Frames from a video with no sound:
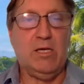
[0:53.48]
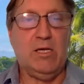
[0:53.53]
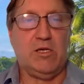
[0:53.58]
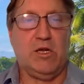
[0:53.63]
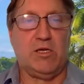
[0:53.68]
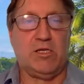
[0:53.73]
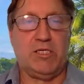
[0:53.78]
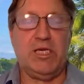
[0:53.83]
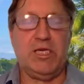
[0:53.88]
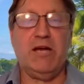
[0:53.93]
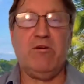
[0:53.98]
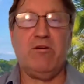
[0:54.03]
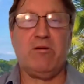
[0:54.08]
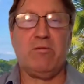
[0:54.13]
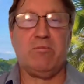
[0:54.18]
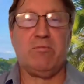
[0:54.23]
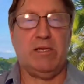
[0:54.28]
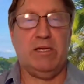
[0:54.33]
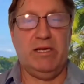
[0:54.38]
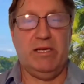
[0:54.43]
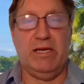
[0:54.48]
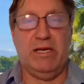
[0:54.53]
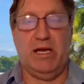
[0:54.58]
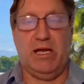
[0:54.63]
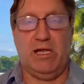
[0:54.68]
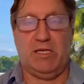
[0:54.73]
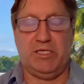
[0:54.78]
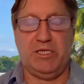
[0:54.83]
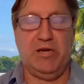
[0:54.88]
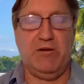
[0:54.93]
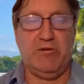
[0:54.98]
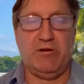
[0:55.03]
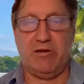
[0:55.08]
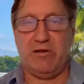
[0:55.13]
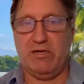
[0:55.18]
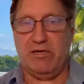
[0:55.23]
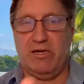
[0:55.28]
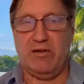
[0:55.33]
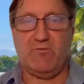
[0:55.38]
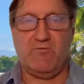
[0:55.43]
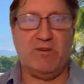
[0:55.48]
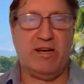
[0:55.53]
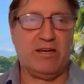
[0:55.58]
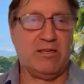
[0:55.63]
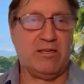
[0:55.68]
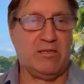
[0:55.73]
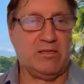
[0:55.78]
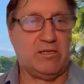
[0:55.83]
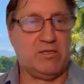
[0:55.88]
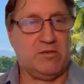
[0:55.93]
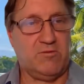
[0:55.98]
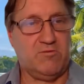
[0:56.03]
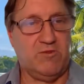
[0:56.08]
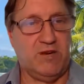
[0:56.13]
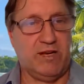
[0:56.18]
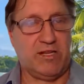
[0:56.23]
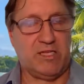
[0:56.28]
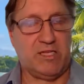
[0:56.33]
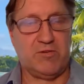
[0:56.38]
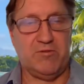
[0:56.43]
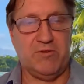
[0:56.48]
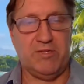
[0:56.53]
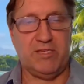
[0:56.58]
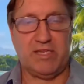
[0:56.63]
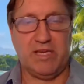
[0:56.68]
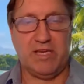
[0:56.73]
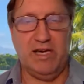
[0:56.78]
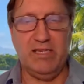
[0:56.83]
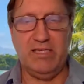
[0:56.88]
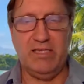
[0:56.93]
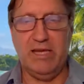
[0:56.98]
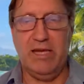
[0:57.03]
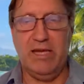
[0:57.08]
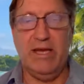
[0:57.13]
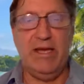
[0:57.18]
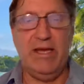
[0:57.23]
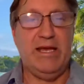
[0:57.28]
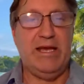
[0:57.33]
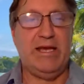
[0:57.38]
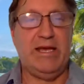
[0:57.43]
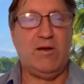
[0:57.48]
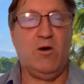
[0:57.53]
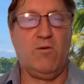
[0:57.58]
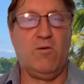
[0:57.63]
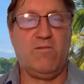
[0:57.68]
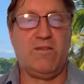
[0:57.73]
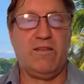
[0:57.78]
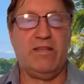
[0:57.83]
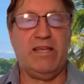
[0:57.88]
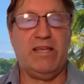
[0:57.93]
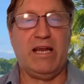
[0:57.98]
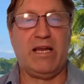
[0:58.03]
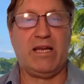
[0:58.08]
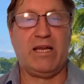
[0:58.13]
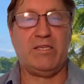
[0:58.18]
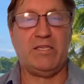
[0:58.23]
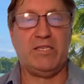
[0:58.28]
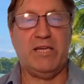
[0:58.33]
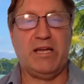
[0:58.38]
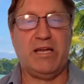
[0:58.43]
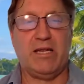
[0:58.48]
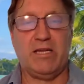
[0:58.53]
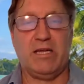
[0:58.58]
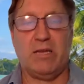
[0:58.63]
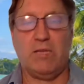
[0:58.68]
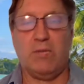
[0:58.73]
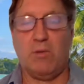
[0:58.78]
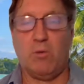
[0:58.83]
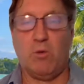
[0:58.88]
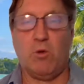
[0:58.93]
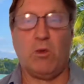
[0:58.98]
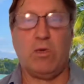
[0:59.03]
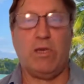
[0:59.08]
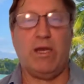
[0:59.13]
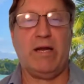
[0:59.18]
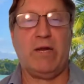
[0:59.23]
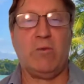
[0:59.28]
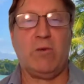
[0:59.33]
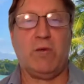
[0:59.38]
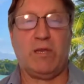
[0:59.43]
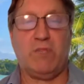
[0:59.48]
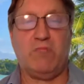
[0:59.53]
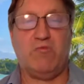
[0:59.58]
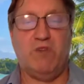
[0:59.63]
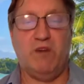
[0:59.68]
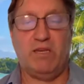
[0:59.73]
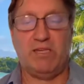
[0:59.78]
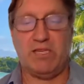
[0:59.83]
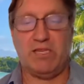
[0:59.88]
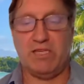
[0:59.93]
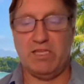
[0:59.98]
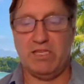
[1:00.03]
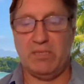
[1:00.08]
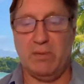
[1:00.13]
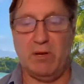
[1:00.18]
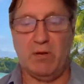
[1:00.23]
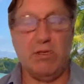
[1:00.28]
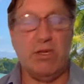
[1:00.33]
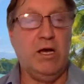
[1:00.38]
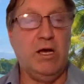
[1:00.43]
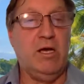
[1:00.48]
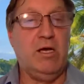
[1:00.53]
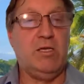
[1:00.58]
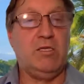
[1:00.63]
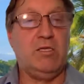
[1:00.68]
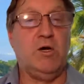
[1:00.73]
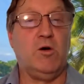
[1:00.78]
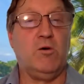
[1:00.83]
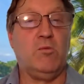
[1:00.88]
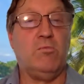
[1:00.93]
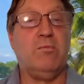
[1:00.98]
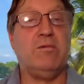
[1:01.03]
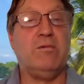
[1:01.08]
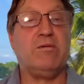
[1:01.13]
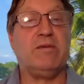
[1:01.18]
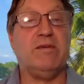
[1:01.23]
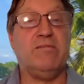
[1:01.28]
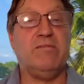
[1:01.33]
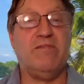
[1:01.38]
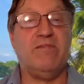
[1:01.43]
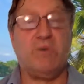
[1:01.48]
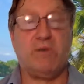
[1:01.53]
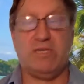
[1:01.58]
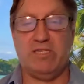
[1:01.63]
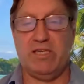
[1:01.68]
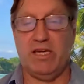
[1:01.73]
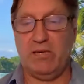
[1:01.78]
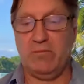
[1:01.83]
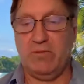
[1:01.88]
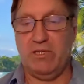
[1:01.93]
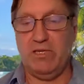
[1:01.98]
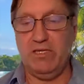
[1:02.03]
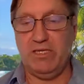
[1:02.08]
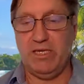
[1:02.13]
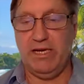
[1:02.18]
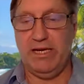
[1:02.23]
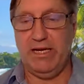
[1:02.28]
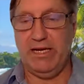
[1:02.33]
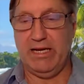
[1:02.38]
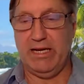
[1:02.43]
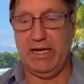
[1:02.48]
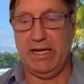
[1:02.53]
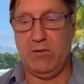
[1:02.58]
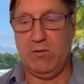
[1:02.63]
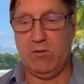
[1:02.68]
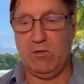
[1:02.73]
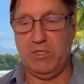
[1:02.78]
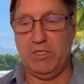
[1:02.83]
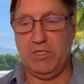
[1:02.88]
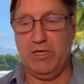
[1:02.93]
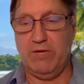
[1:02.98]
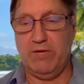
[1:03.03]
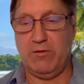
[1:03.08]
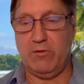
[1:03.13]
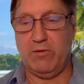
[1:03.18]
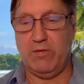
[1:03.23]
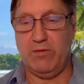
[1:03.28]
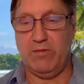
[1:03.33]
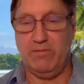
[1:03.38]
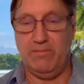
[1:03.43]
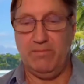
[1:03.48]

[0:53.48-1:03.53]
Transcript: I'll share it. And I'll share it kind of regular screen size, and hopefully that'll shed a little bit more light on what the project is about. So give me 1 second, please, and I will share it with